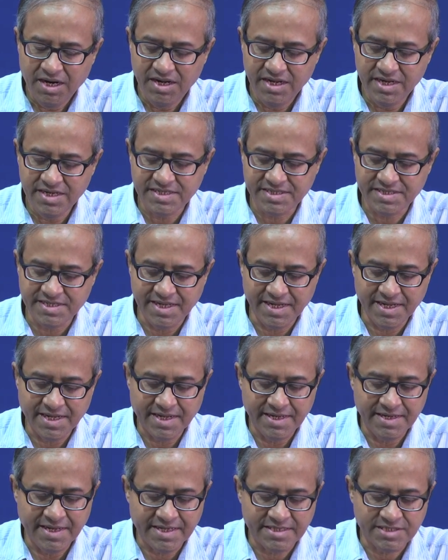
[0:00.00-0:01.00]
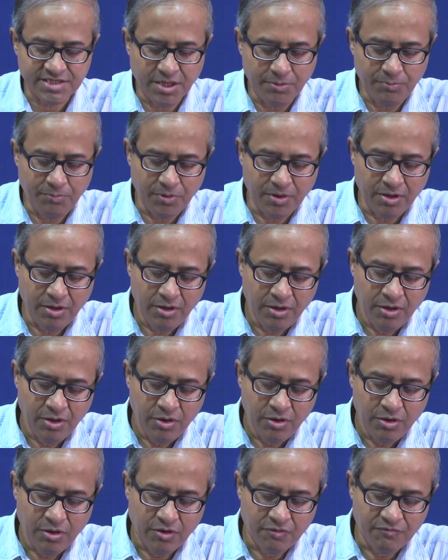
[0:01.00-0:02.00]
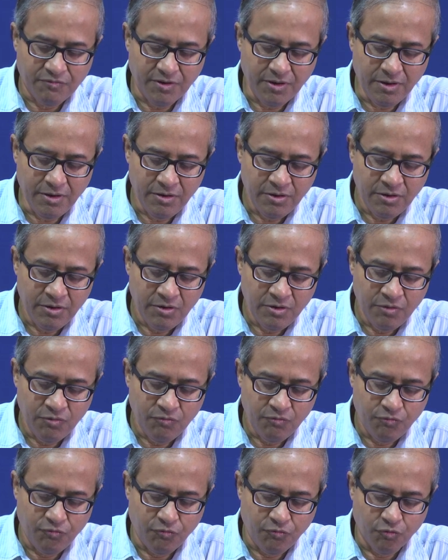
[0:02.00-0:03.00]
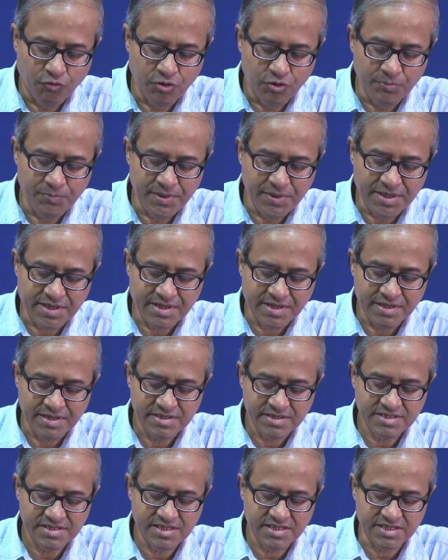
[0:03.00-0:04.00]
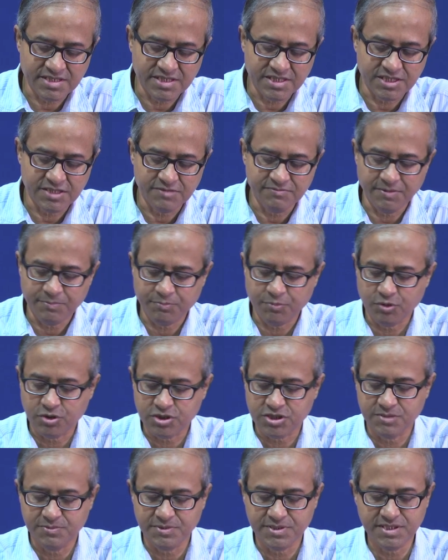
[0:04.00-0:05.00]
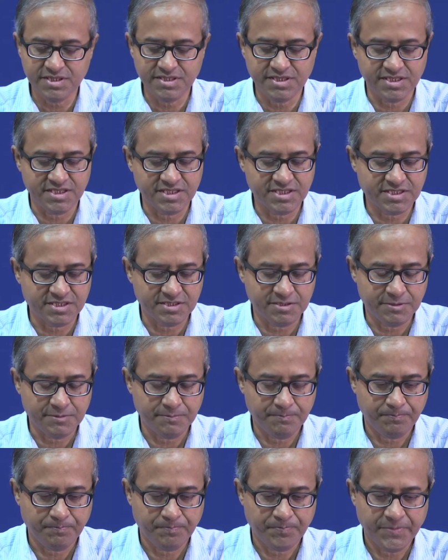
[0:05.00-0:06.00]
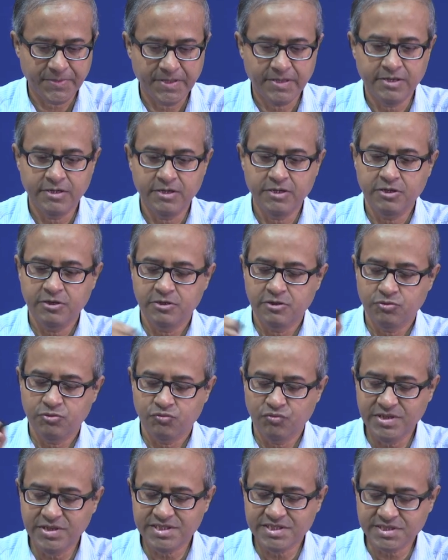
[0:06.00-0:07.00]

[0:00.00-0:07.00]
Let us take an example of a 4 bit successive approximation register. We